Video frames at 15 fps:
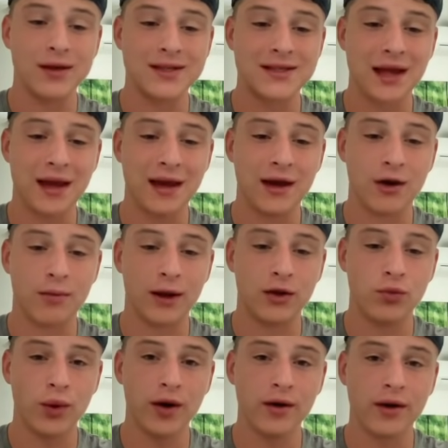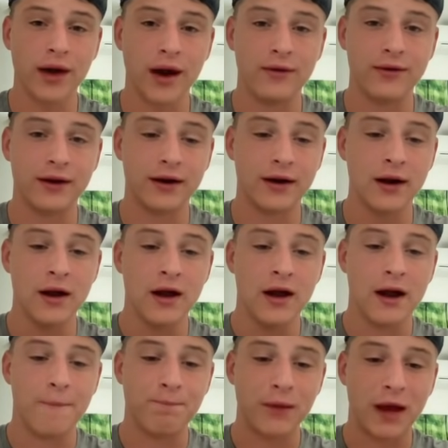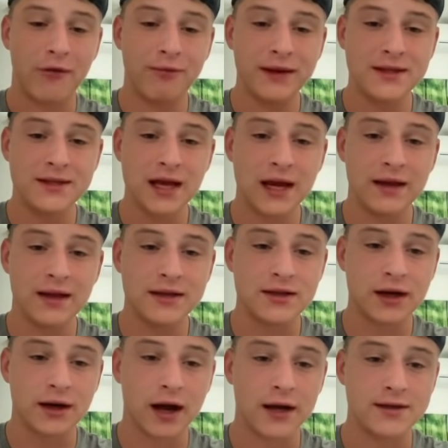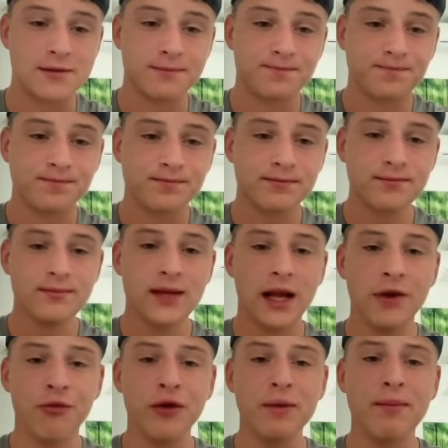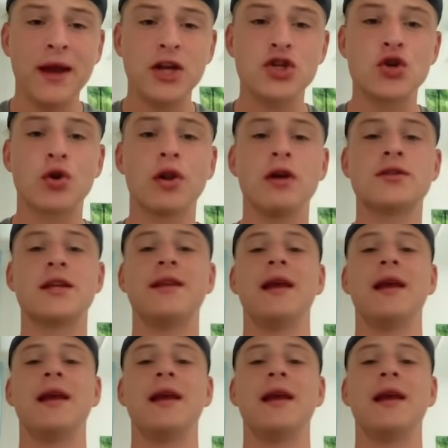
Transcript: was saying here on my Twitter account here. Um, I've been saying this here, guys we manage to close